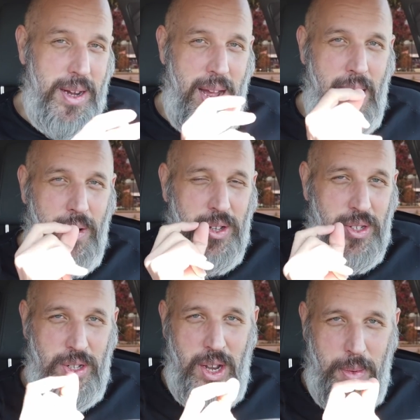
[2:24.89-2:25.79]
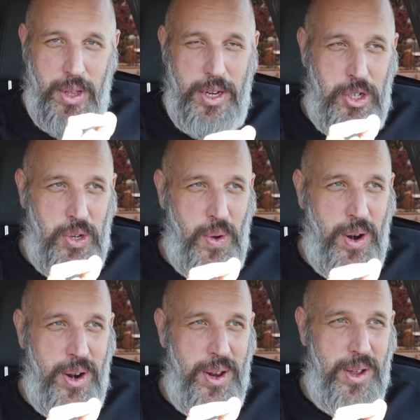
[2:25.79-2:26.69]
Now this is a double-edged
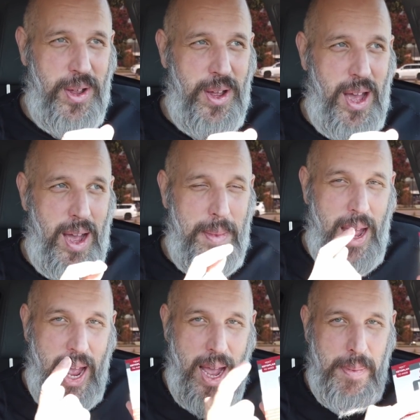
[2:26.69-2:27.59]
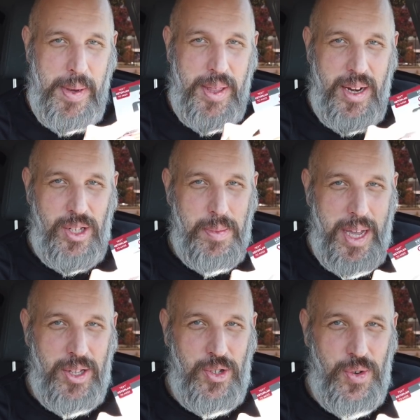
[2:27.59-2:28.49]
sword. I'm happy that it's
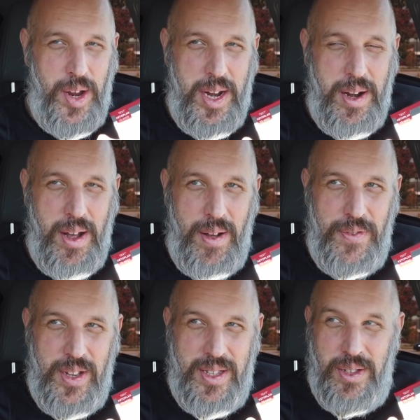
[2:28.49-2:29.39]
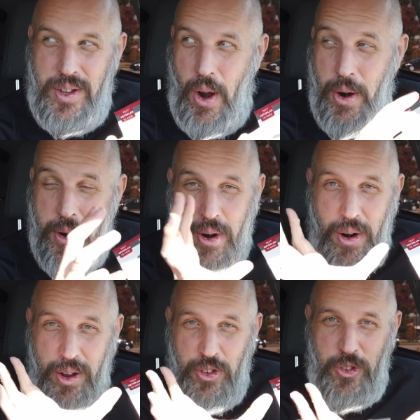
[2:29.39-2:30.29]
mainstream enough to
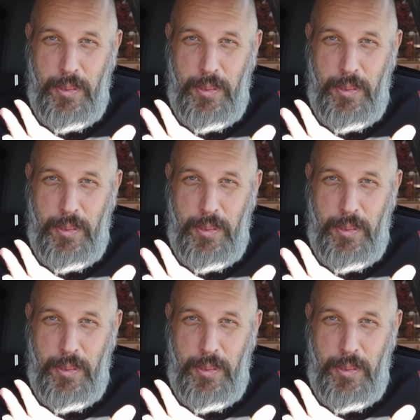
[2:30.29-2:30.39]
garner a